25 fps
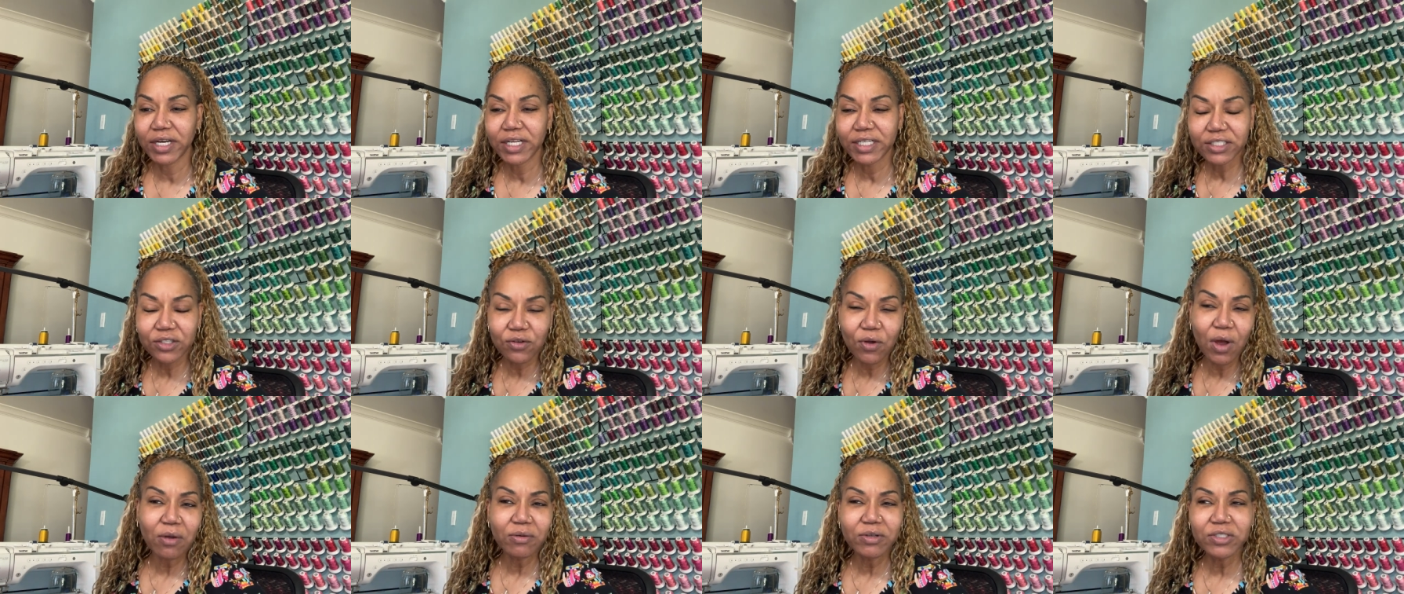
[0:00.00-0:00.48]
and
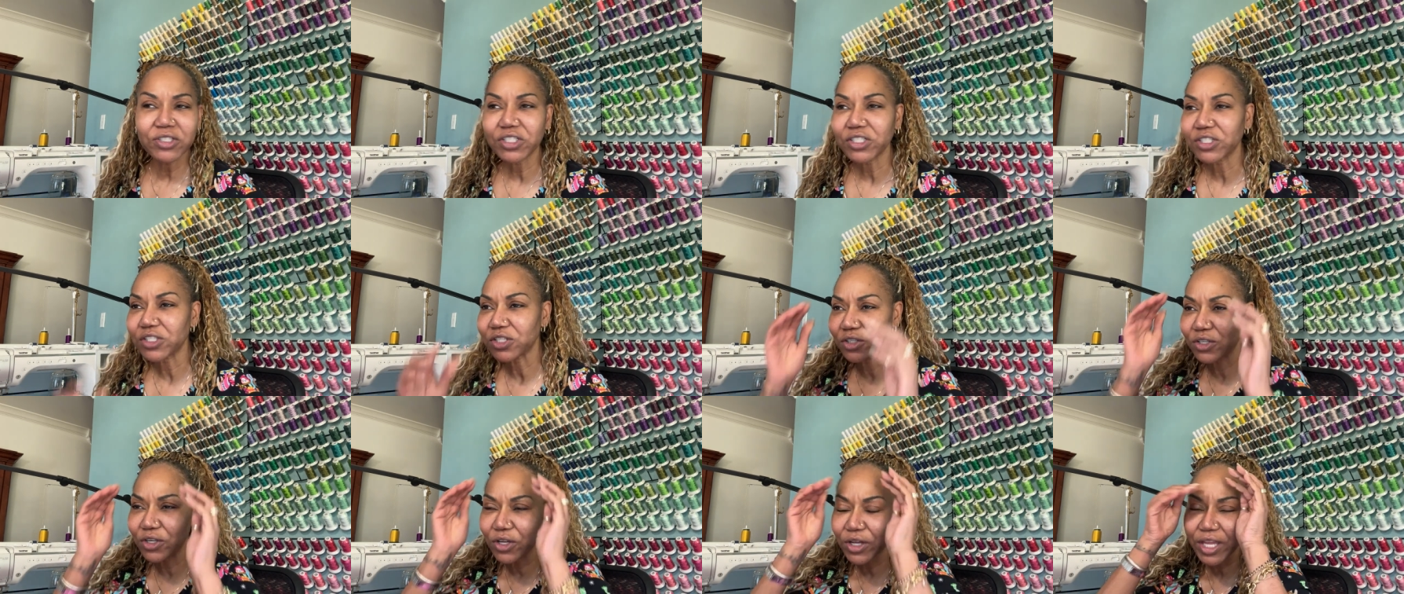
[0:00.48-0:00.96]
so I was
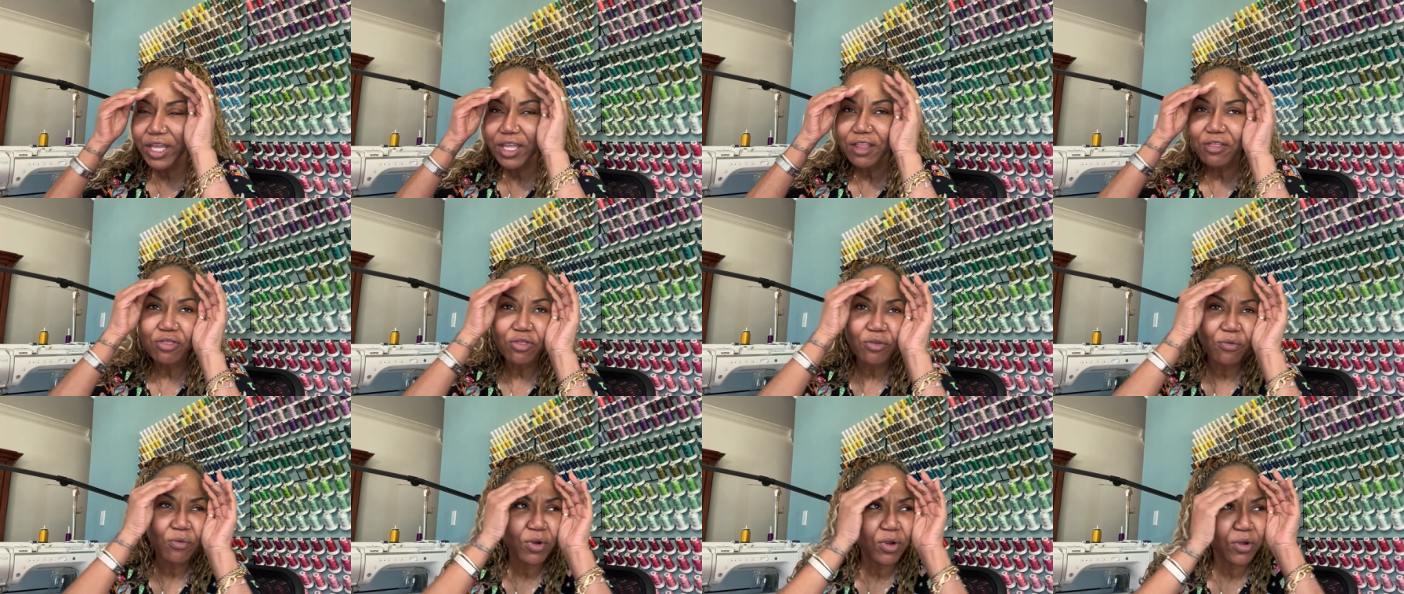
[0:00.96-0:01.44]
just looking
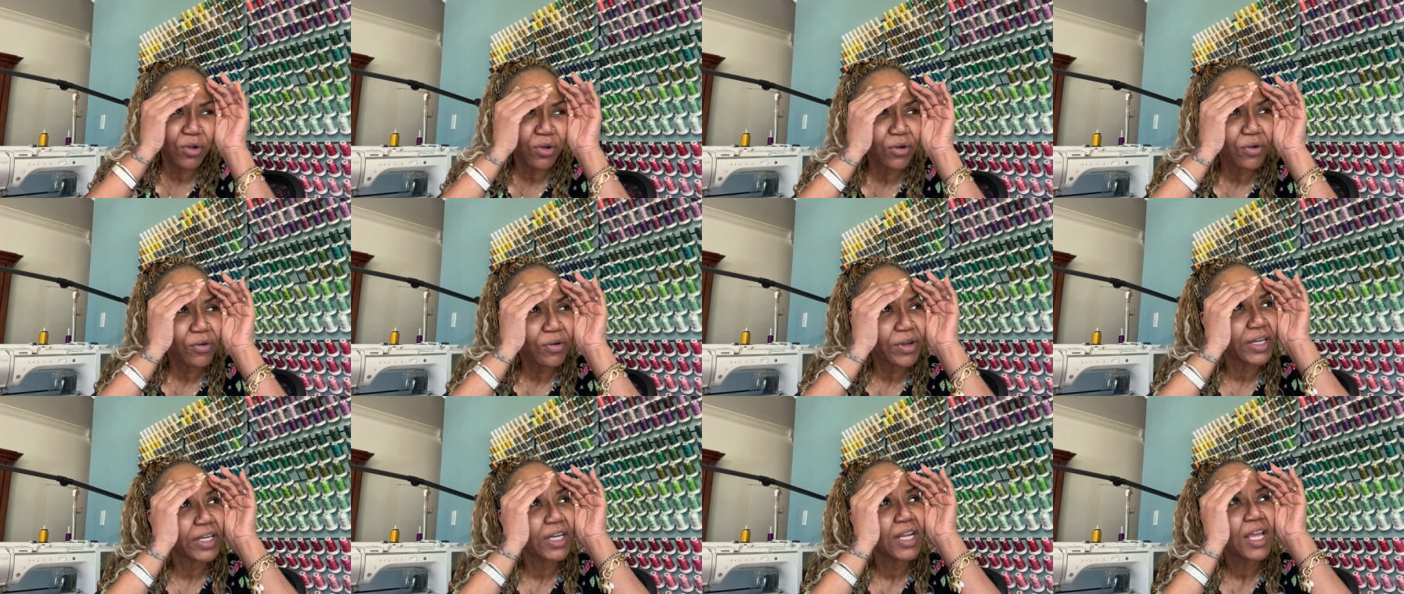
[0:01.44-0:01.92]

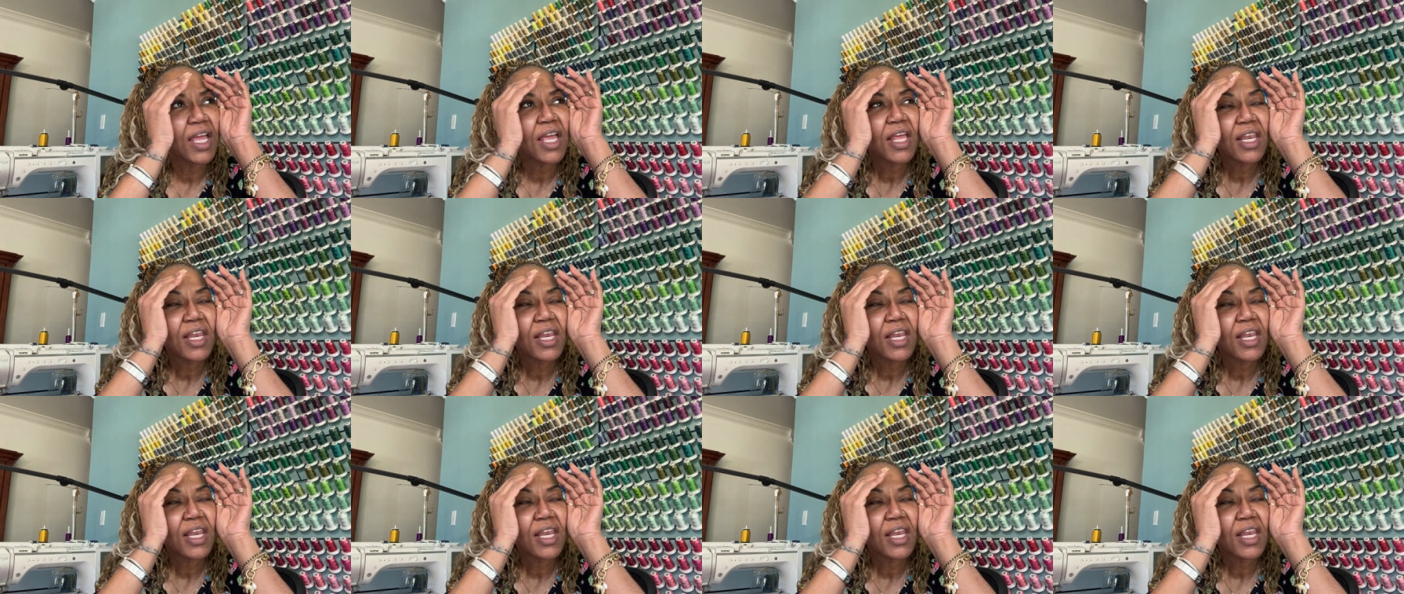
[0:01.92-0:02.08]
through and